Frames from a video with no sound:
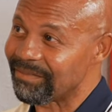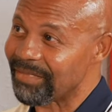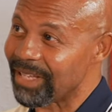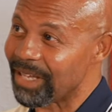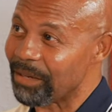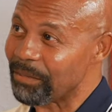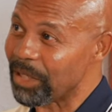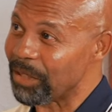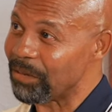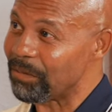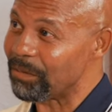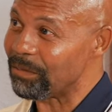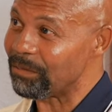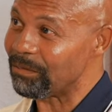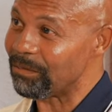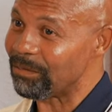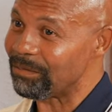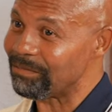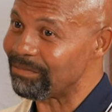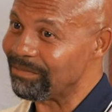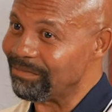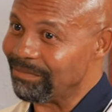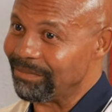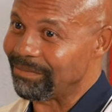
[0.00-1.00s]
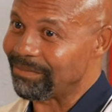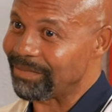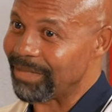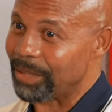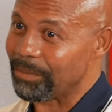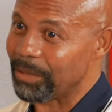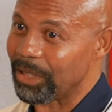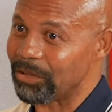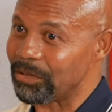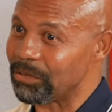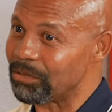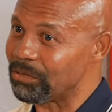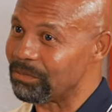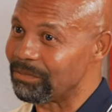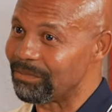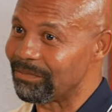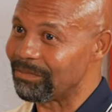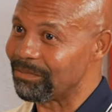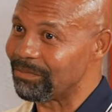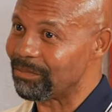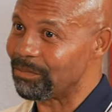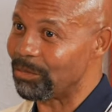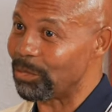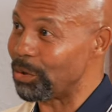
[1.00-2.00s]
I mean, I mean,
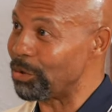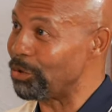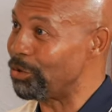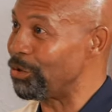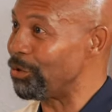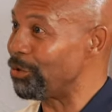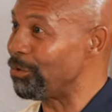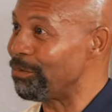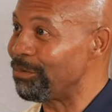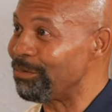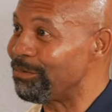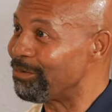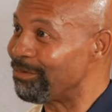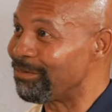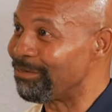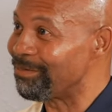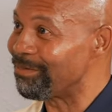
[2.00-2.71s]
wouldn't you